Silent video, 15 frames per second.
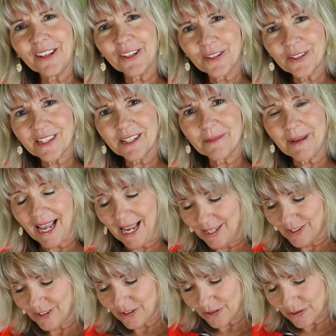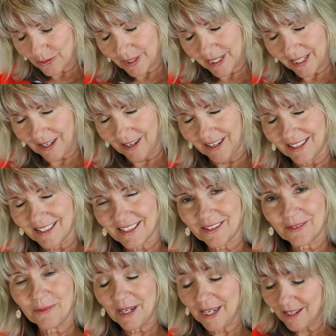use them as story cards?
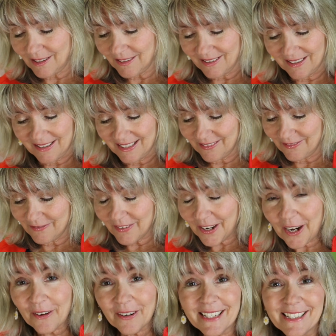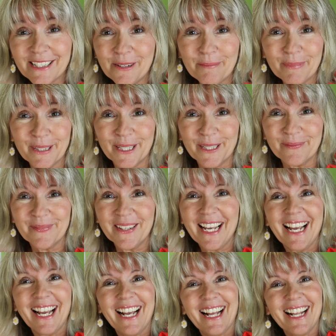Well, very simply.
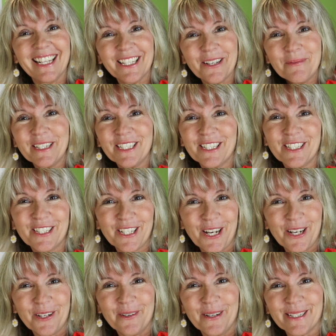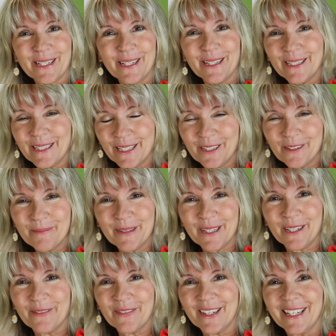Let me just show you as a little bit
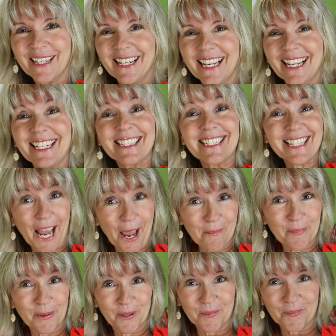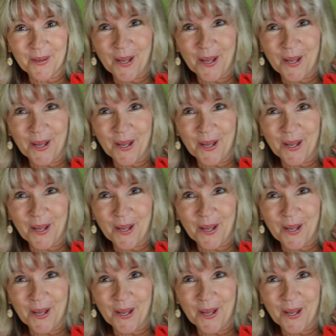of an example.